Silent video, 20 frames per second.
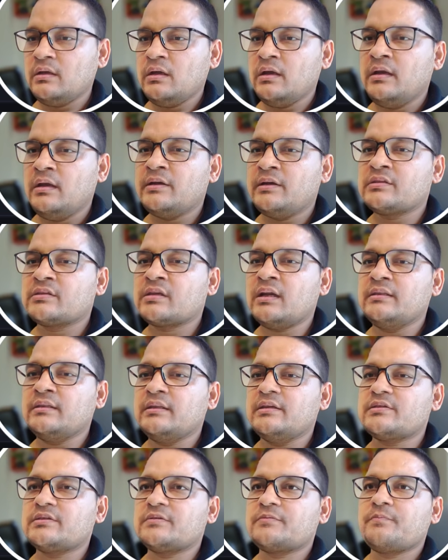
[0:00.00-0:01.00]
Let's run
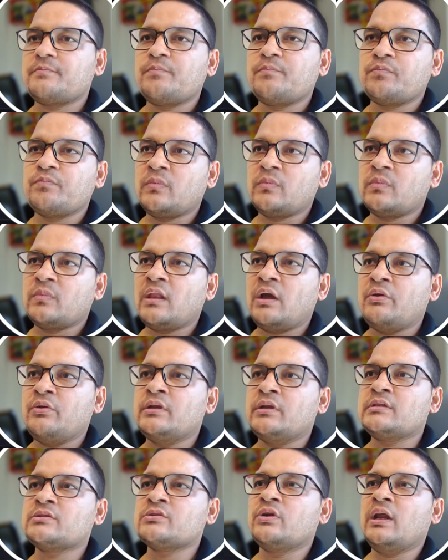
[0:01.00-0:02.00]
this. Now it
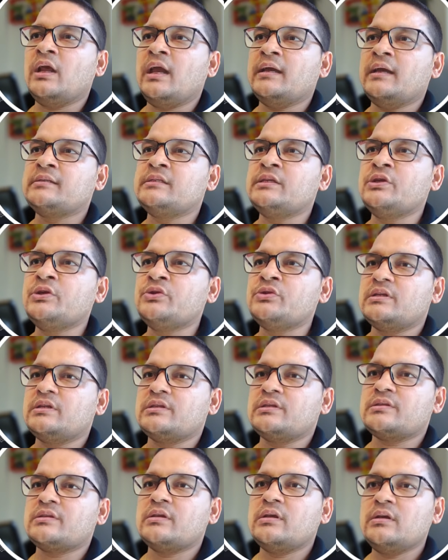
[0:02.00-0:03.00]
is going to execute
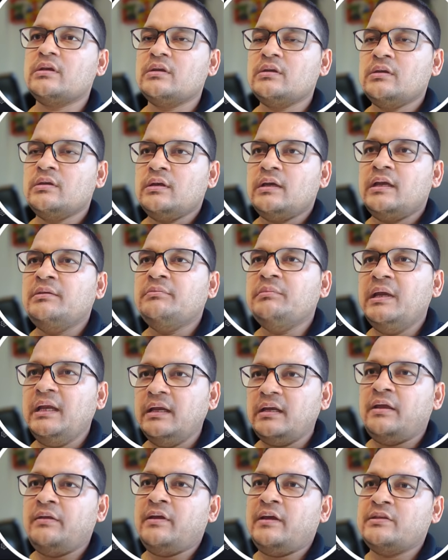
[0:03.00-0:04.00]
this. In
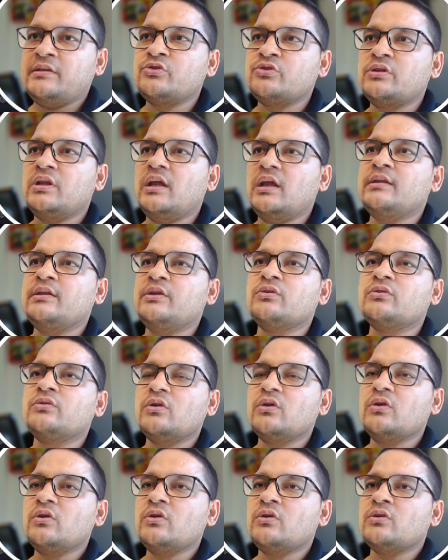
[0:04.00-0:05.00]
meantime, I should tell you
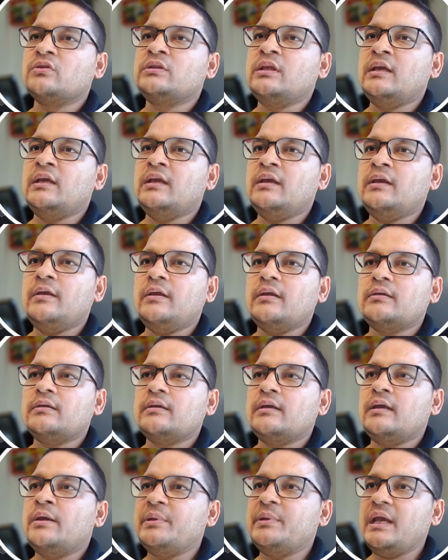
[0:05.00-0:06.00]
the
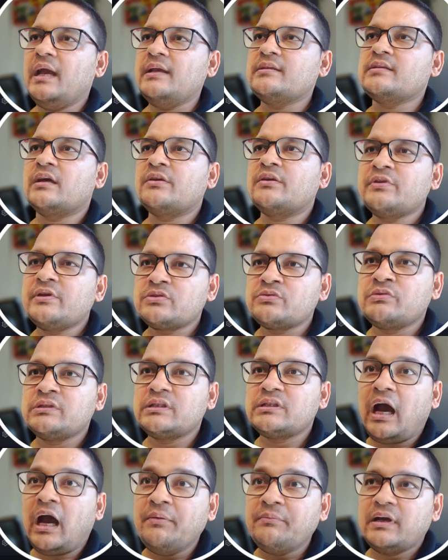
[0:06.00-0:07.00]
API service which
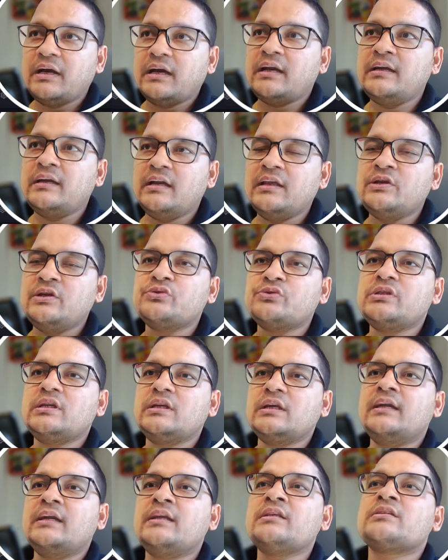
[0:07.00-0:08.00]
I'm currently using,
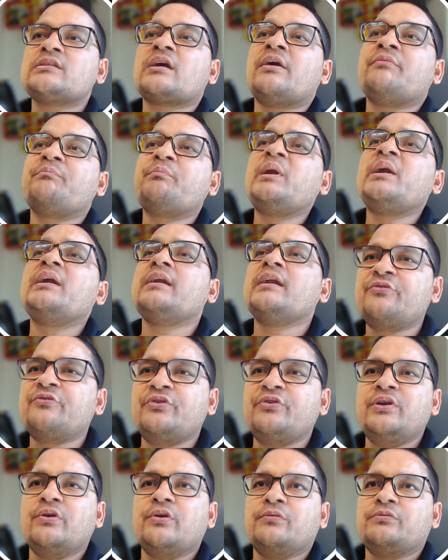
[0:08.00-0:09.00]
it is completely
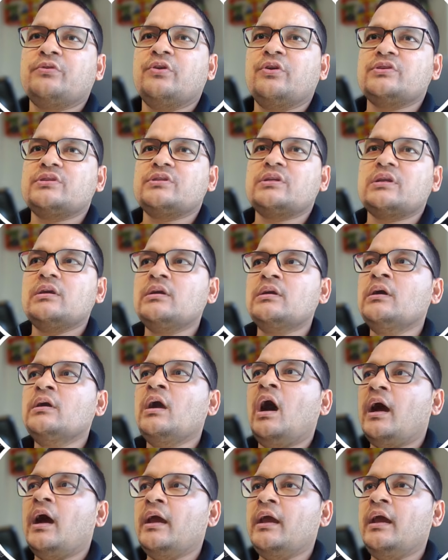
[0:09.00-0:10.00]
free of cost.
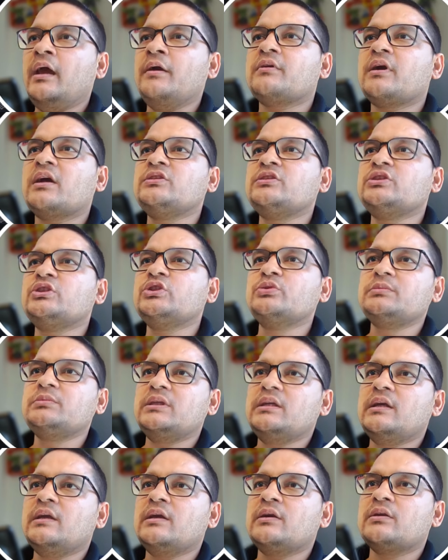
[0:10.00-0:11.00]
I have consumed
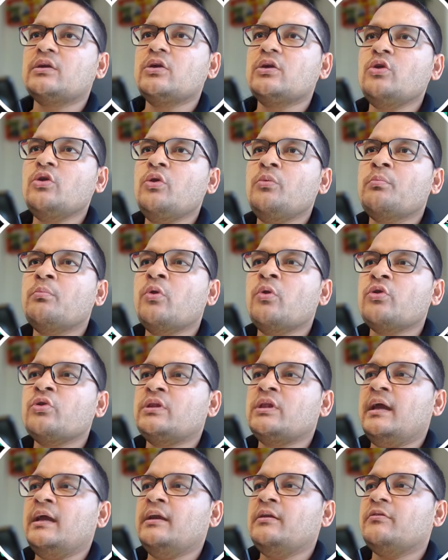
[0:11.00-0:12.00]
here more
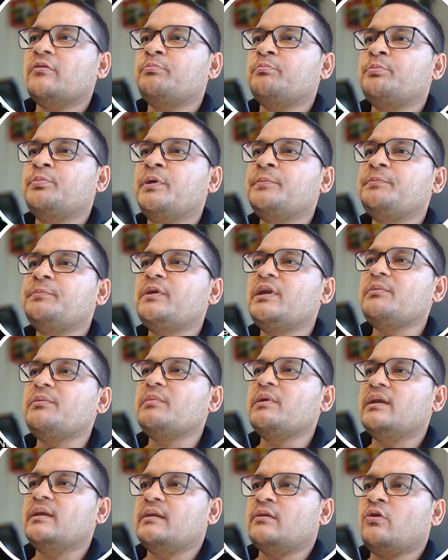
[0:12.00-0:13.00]
than 50
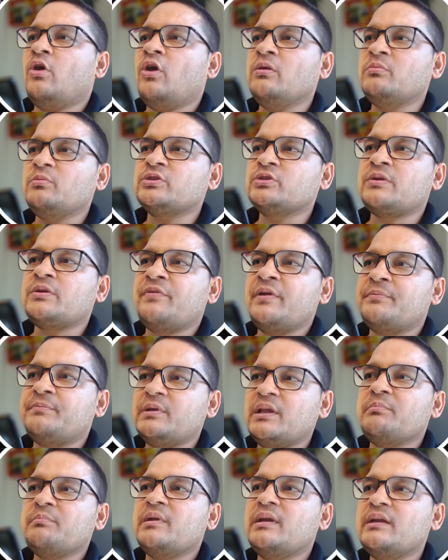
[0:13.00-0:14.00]
million, almost
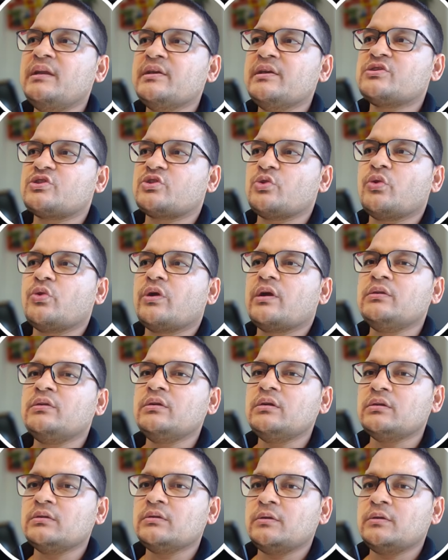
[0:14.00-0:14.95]
50 millions token